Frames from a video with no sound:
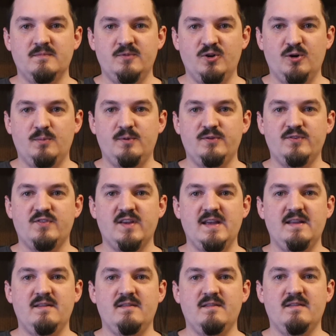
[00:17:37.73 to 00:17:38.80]
nobles
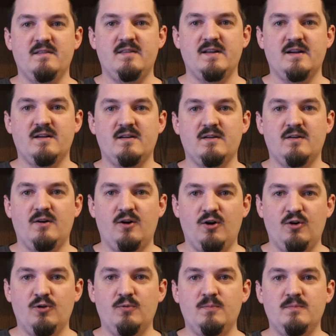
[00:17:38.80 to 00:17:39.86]
in their
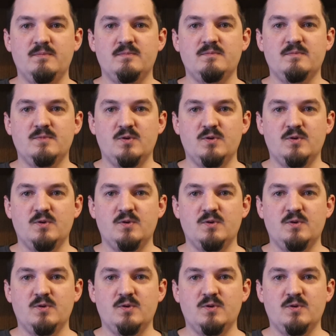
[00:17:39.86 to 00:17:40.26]
home